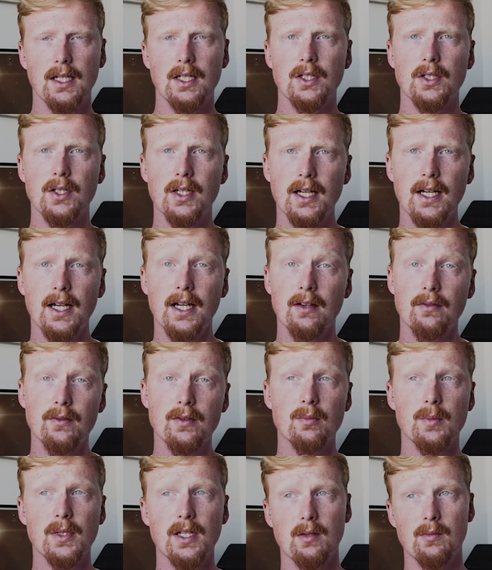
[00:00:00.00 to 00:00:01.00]
You have
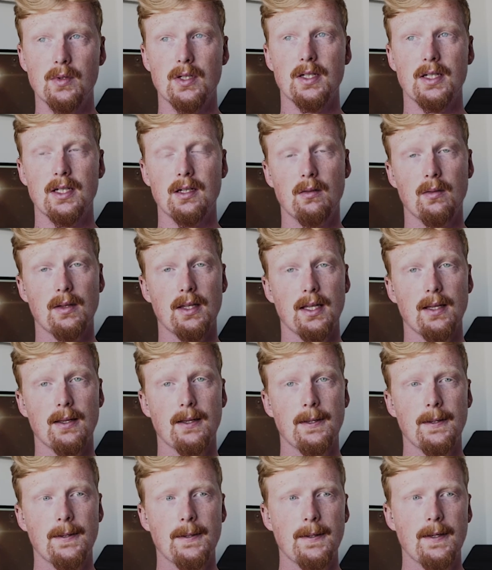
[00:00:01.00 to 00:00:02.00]
to be able to deal with it.
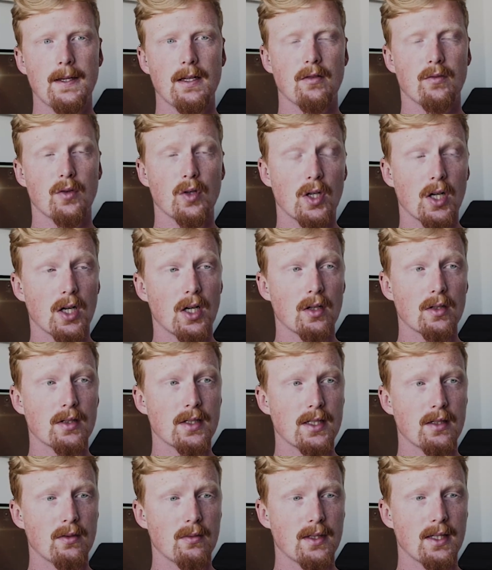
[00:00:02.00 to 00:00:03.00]
If you can't
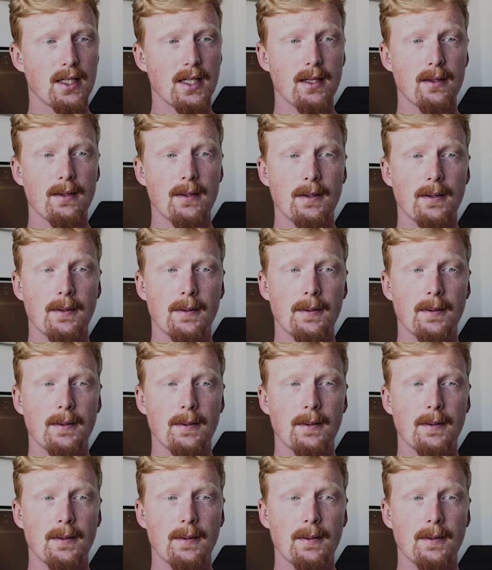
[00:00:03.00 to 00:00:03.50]
deal with it